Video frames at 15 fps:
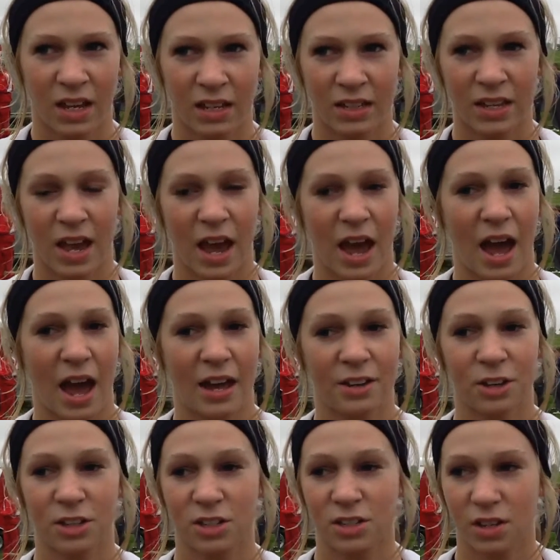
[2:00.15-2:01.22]

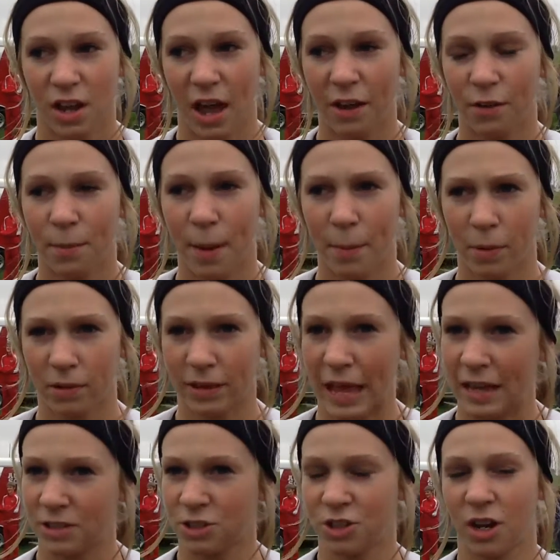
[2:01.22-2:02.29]
Yeah, I remember
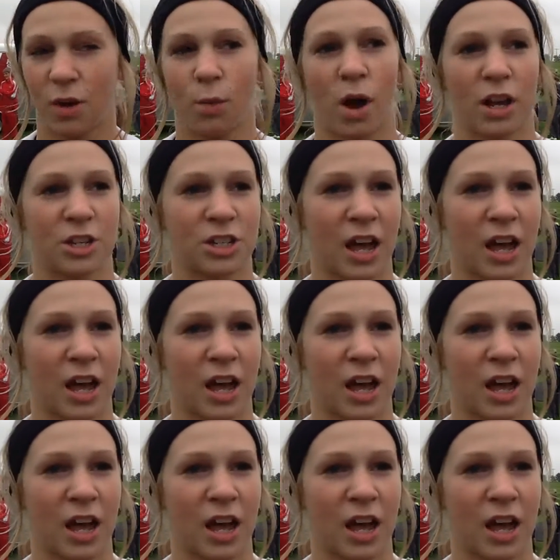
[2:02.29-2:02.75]
last year I watched